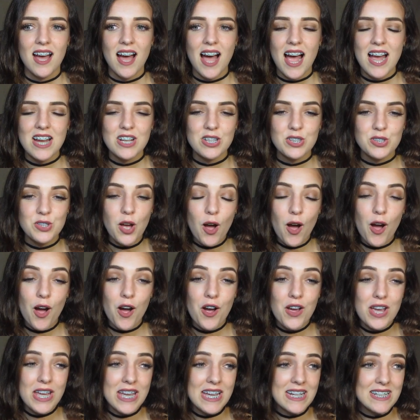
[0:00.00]
I
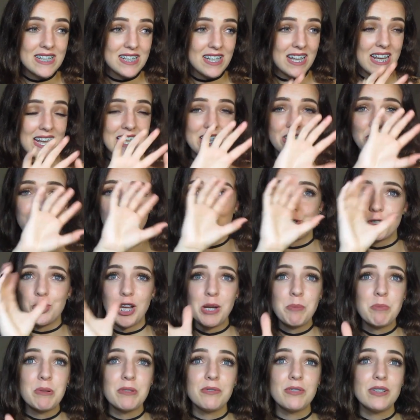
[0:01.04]
saw it in the
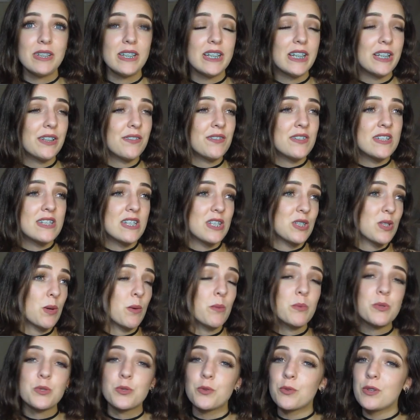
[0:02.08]
shape of leaves, so
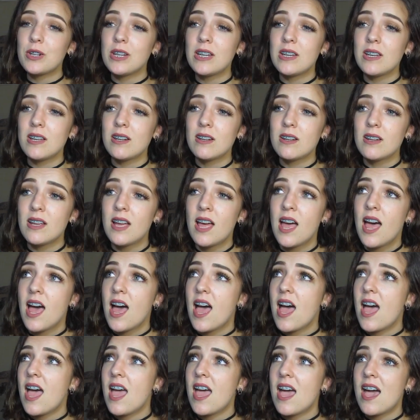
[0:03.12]
it was green,
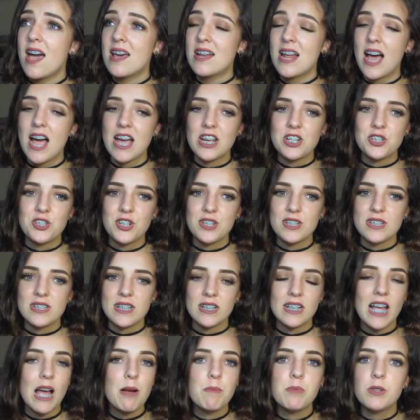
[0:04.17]
and I
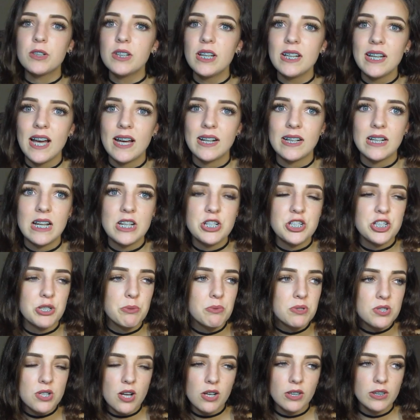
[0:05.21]
just kept looking at it, and she
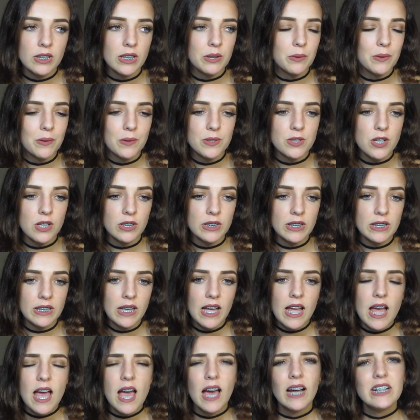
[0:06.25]
was talking, we were talking,
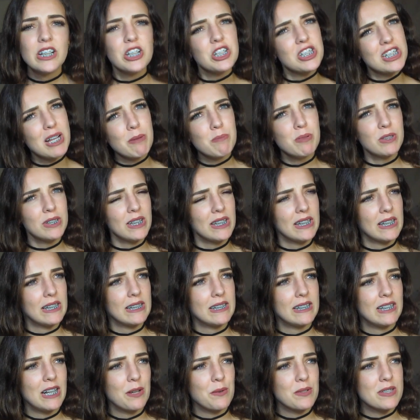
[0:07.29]
and I just kept looking at
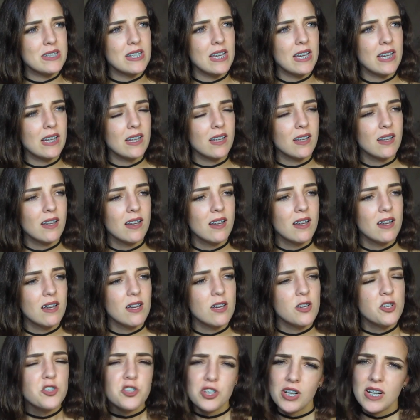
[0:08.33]
it, and I was like,
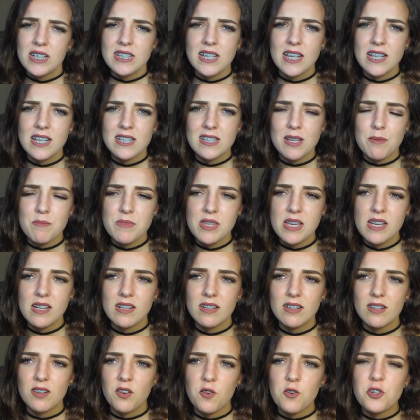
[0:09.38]
should I say
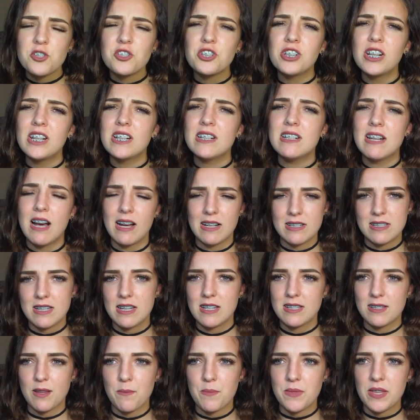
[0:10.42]
something or should I not say
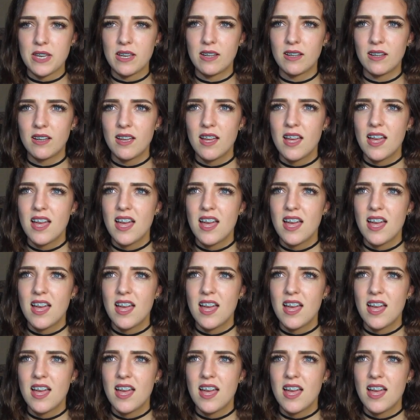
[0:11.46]
something?